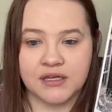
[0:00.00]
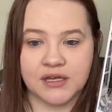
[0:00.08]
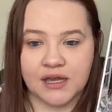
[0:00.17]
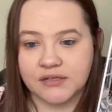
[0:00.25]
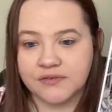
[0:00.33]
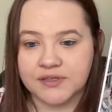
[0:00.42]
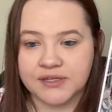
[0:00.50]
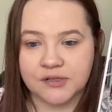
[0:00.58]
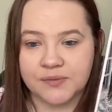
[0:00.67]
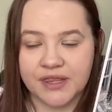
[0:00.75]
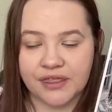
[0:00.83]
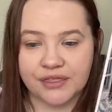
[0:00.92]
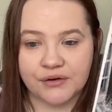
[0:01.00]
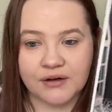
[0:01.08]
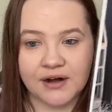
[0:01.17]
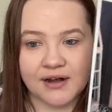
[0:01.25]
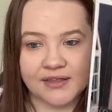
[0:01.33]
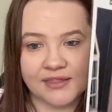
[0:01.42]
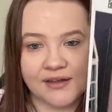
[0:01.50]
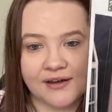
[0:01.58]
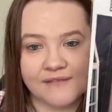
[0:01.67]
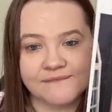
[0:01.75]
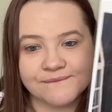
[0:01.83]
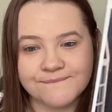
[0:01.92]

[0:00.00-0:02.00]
kind of a little bit Thor on there.